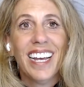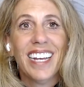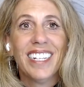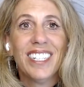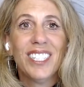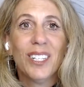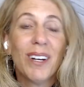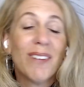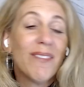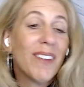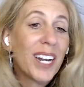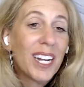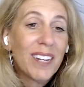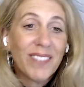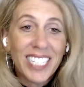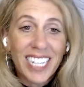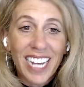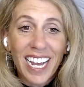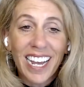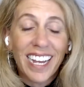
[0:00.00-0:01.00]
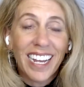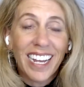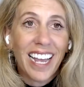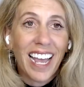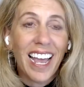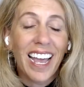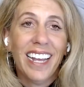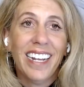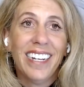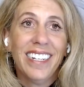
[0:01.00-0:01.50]
So I run every day,
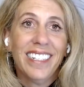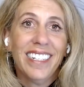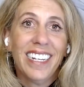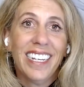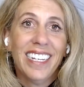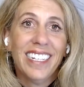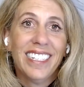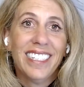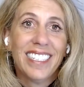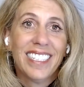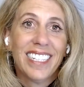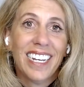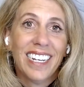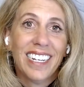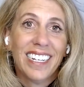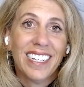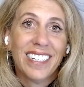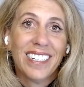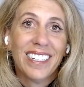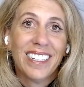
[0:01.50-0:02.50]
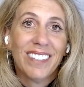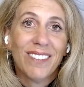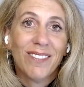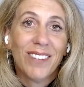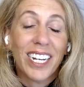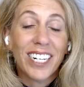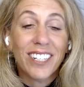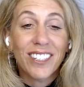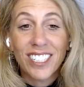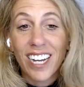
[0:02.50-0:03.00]
and it's
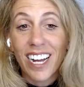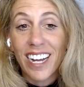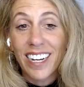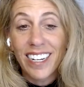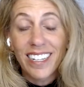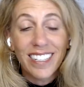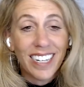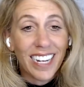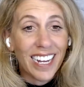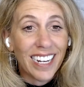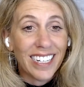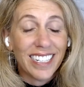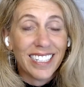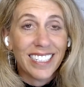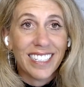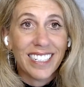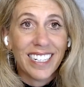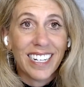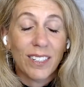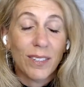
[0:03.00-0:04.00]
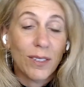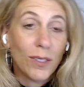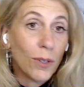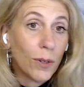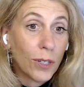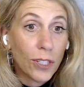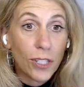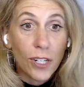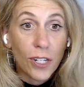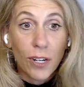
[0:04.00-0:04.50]
rain or shine,
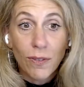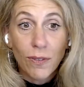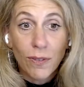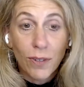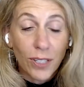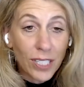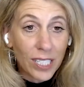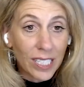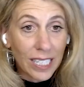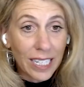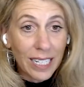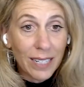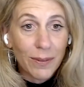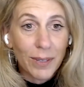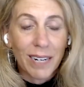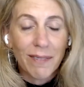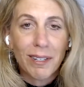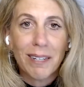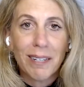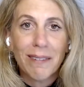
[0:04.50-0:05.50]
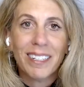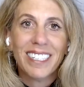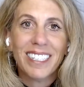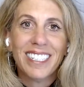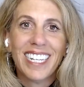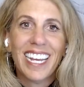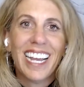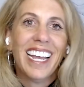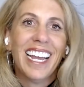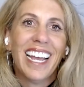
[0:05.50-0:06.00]
or snow or sleet, whatever you want to
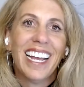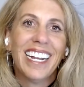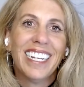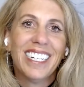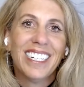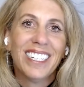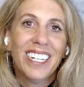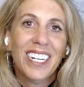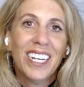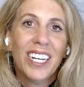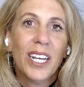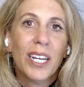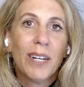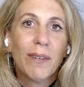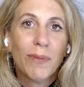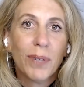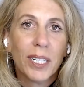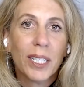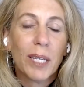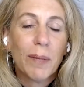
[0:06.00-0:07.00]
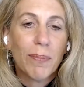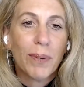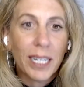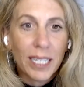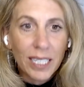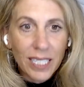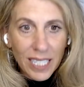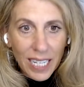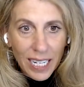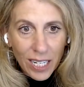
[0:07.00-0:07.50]
say, and it really
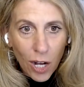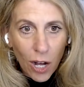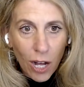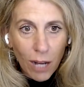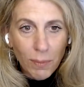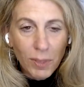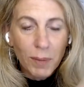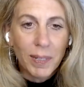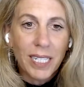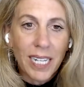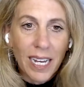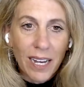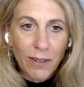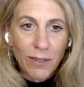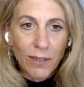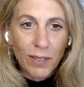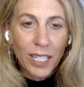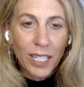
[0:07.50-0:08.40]
brings calms me down,